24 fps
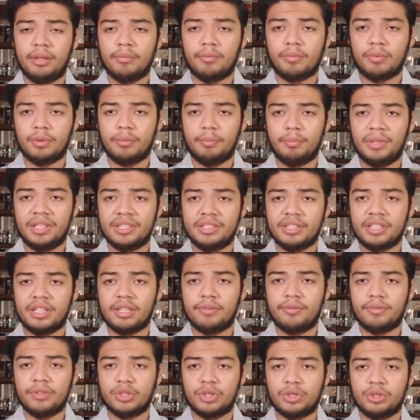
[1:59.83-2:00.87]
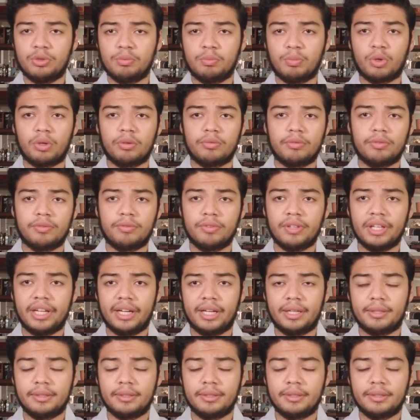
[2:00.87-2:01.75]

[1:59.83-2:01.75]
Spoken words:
were meant to give the shoe more of a flair.